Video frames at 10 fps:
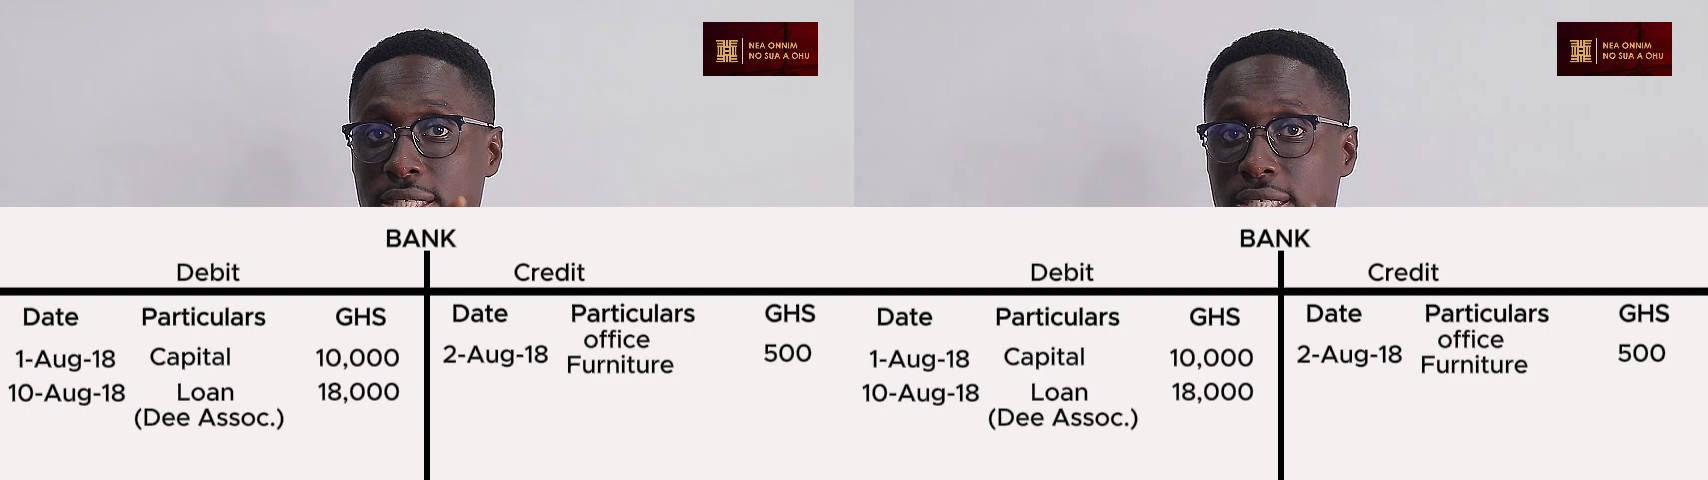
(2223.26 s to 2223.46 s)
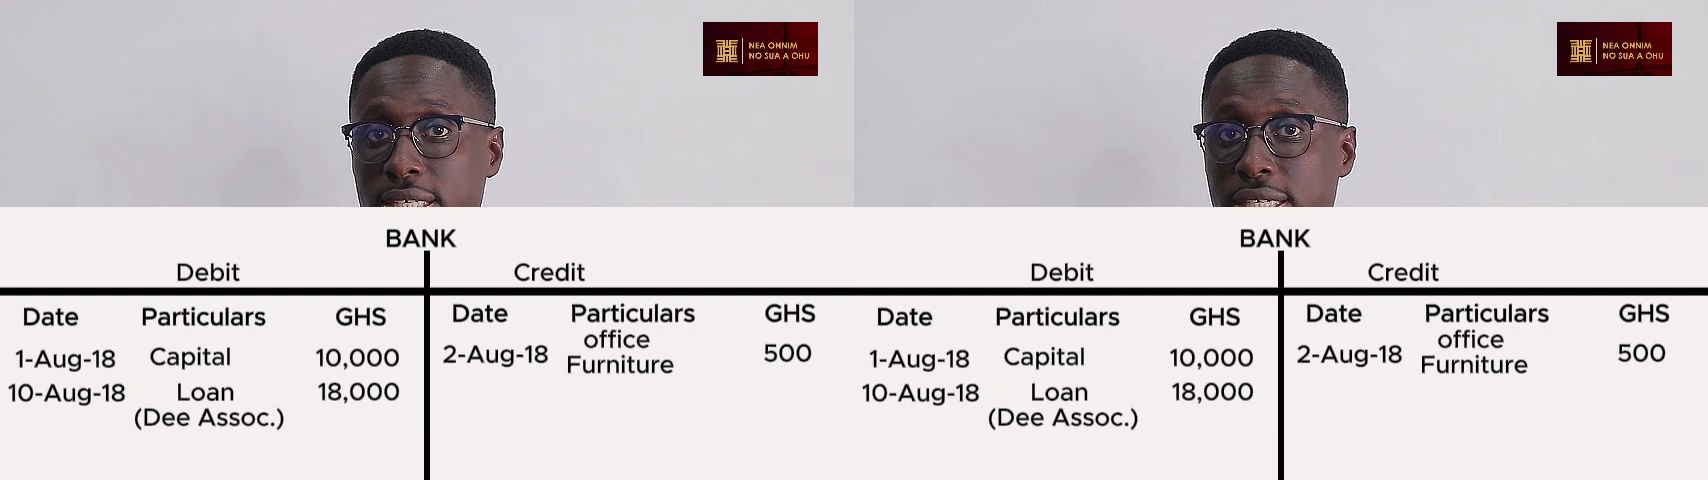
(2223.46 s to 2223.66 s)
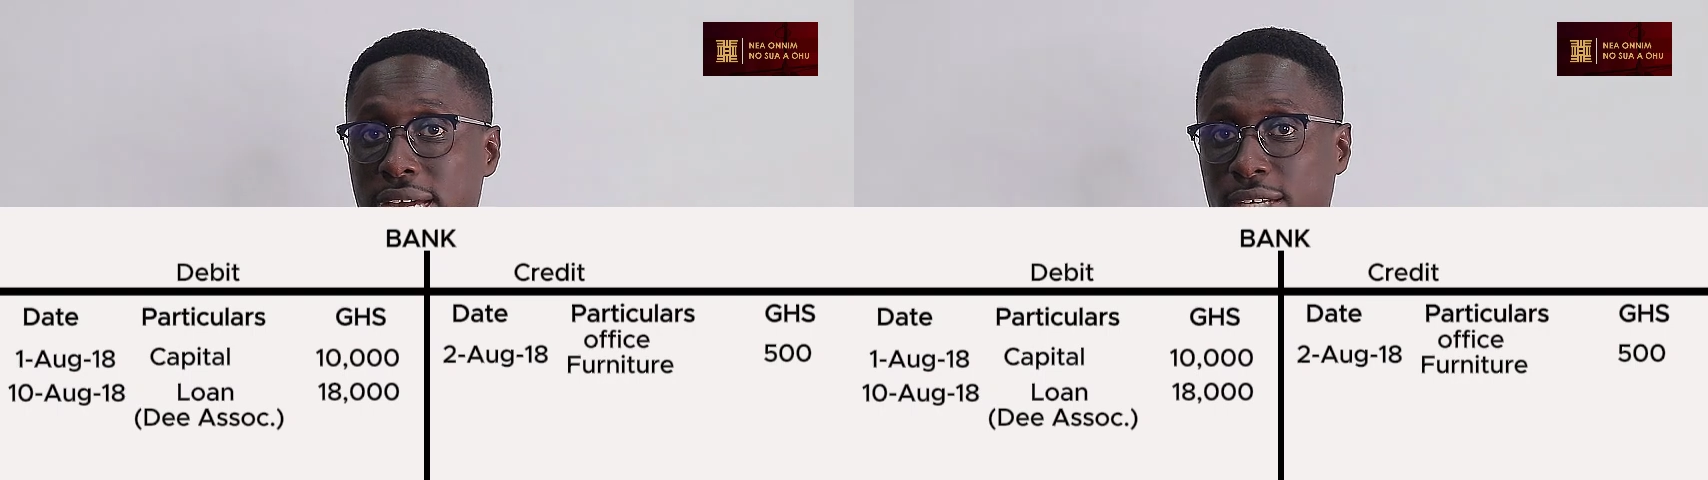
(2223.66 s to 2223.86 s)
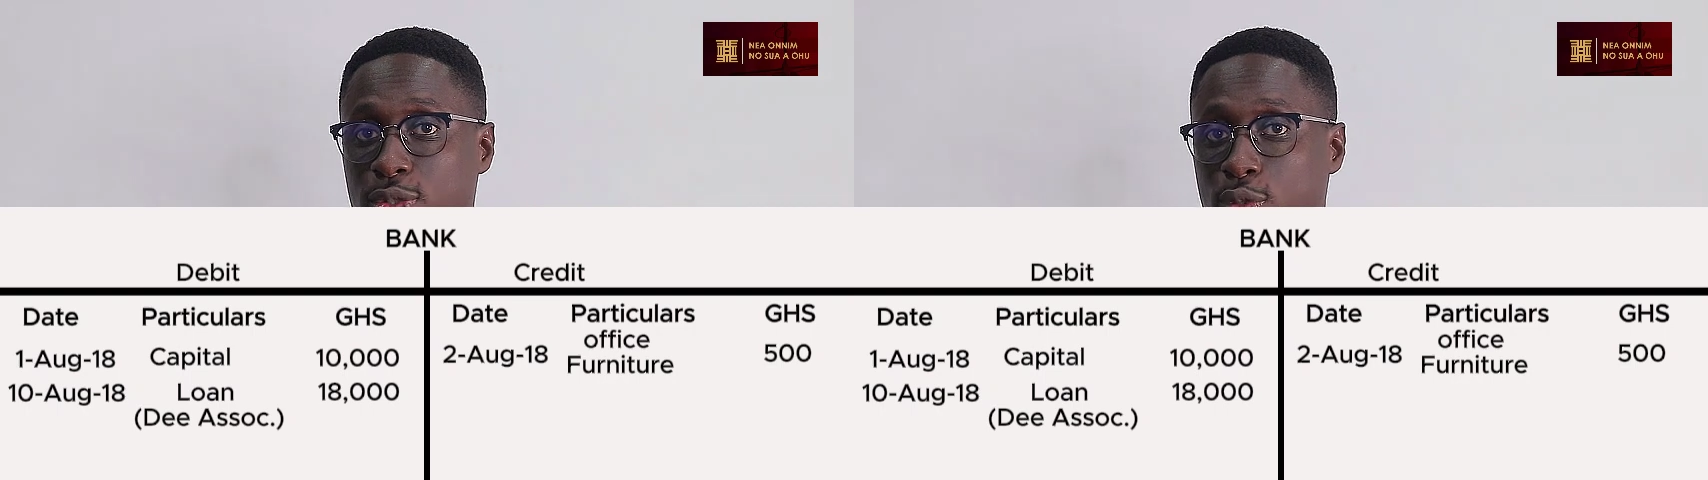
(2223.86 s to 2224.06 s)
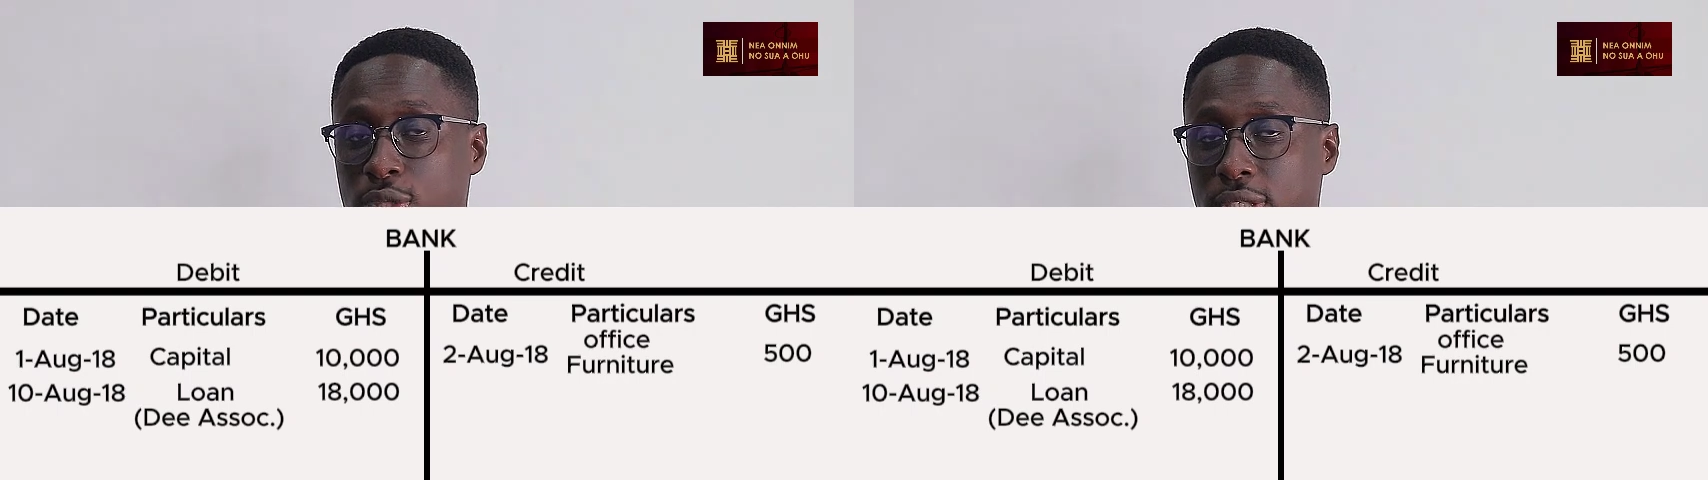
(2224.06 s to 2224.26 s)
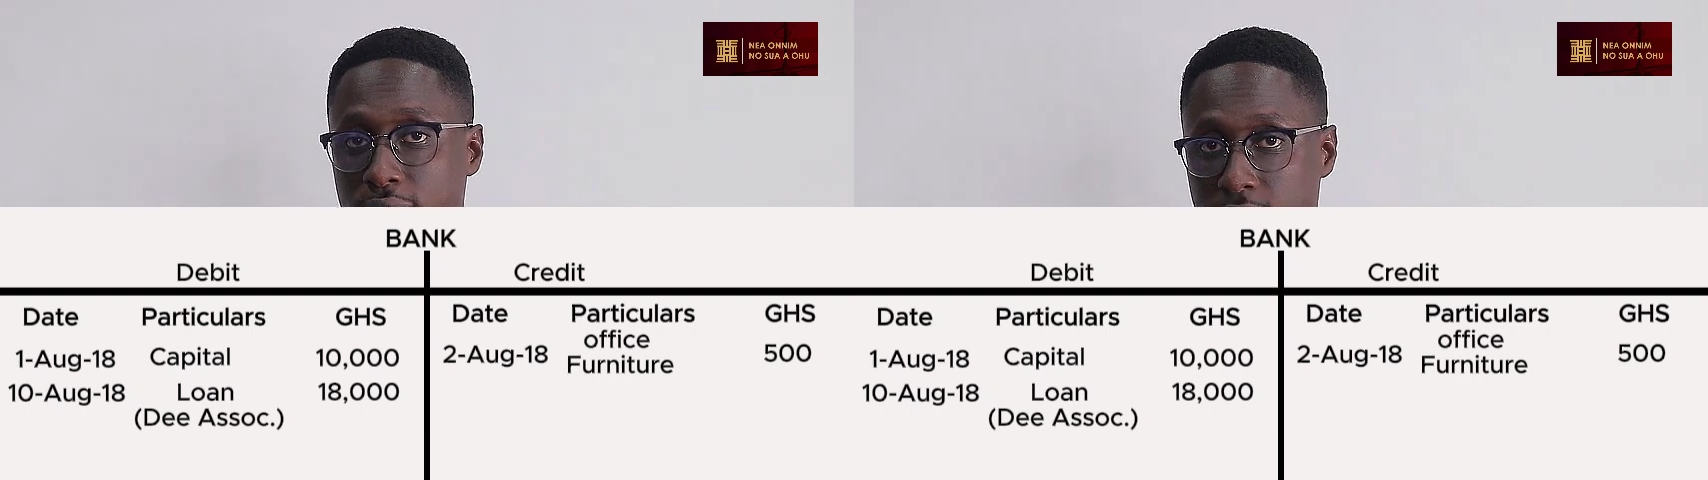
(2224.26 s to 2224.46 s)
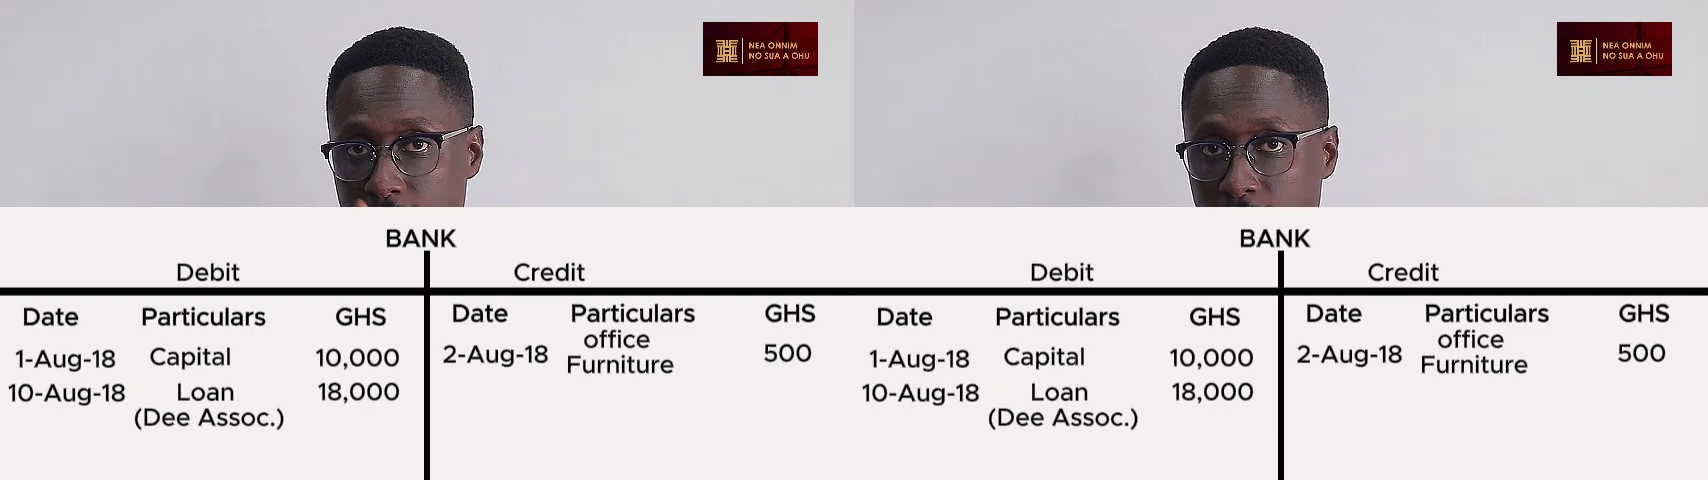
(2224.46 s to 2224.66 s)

D Associates